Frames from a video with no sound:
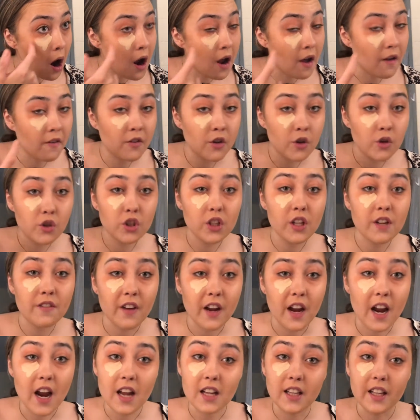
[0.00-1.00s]
Usually if
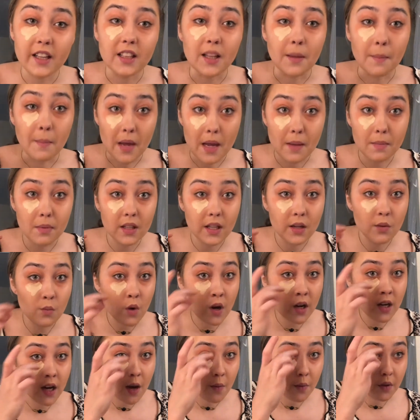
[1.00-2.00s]
I had like the Maybelline
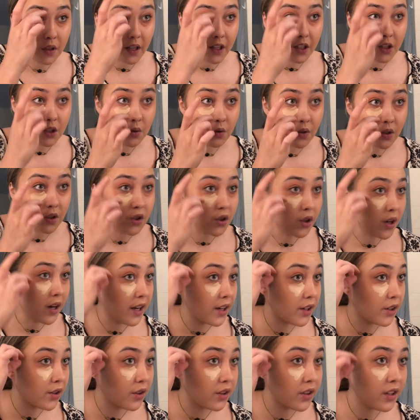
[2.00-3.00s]
one, I would like do the
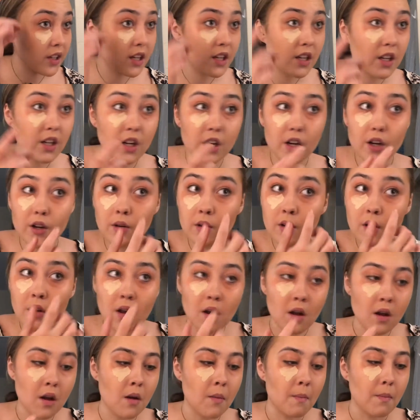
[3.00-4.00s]
triangle thing, you know,
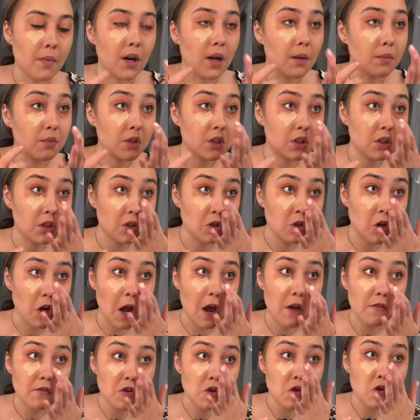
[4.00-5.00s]
but I'm just gonna
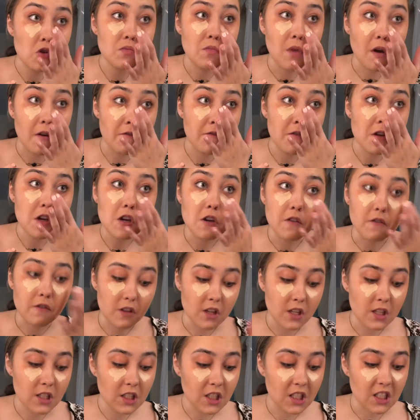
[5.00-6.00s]
have to use my finger for
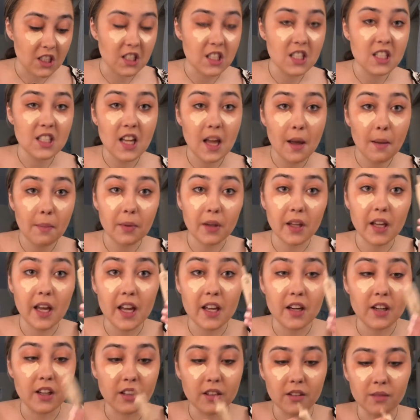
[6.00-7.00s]
this because this
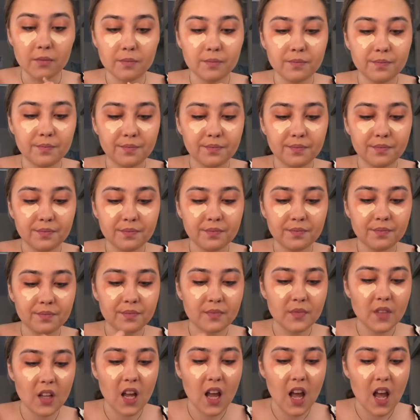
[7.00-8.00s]
applicator,
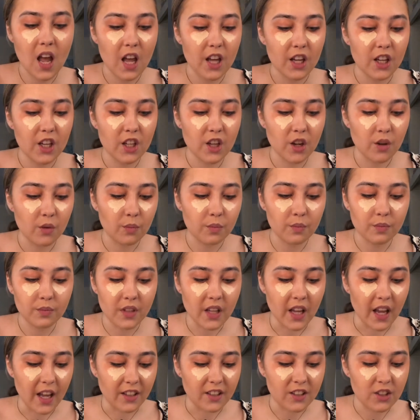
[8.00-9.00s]
you know,
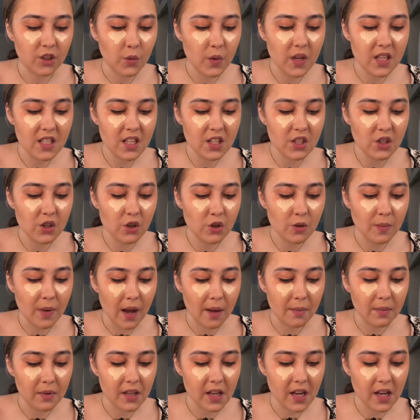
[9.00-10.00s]
yeah, squeezy tube
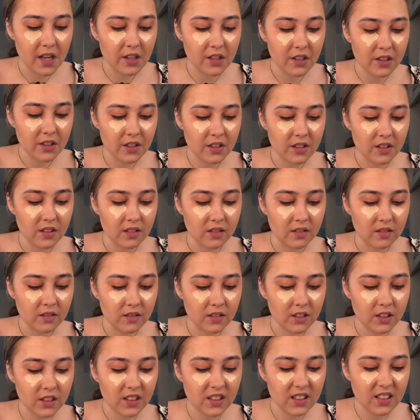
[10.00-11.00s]
applicators,
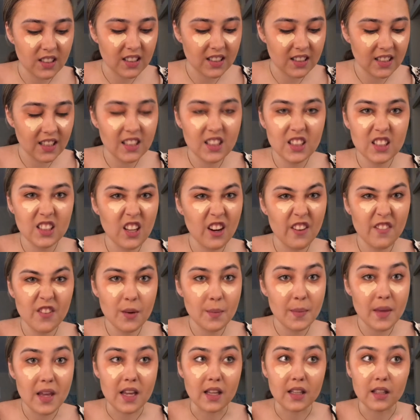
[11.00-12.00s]
they just aren't for
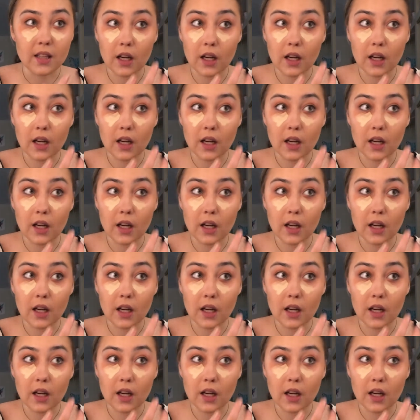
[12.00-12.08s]
me.